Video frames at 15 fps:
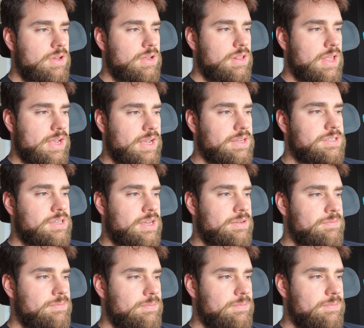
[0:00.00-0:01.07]
Like I said,
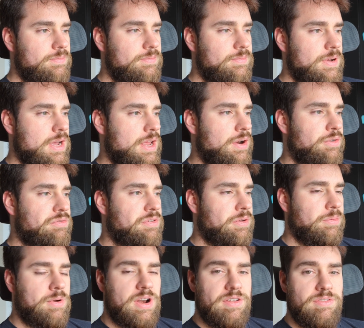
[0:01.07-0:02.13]
I don't feel
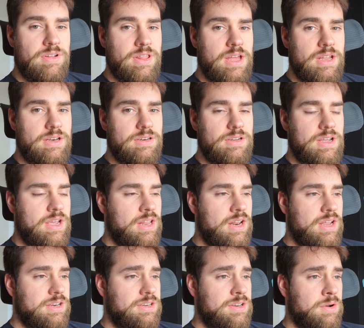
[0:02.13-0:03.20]
ready for that, and
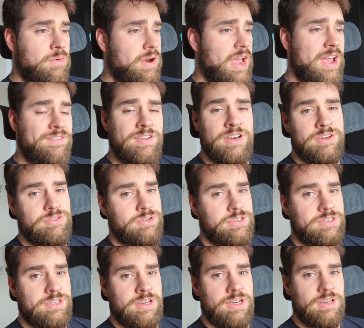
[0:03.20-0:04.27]
I don't have an
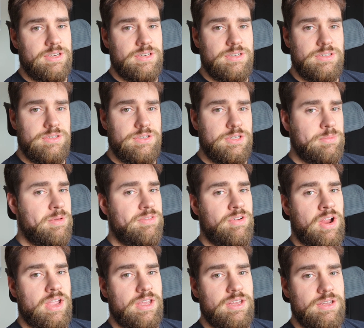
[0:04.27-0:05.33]
interest in it, to be
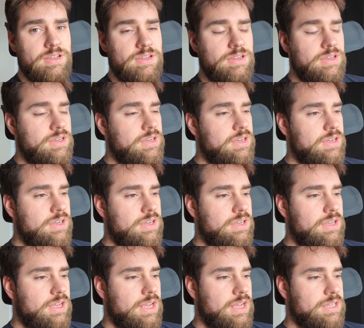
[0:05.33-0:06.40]
frank.
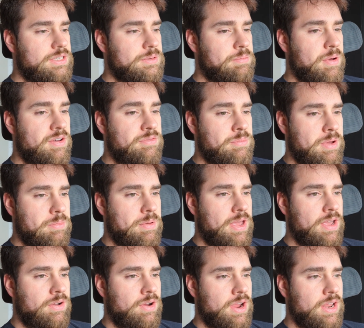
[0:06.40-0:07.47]
It's above my pay
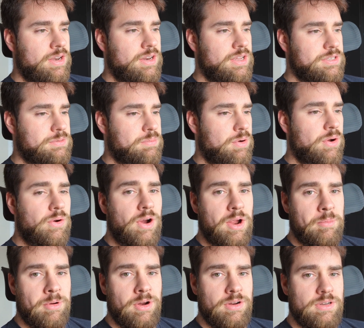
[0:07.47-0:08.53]
grade as a
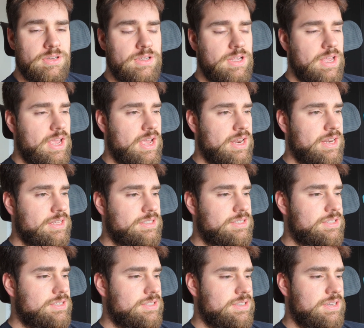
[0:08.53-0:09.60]
programmer, and it's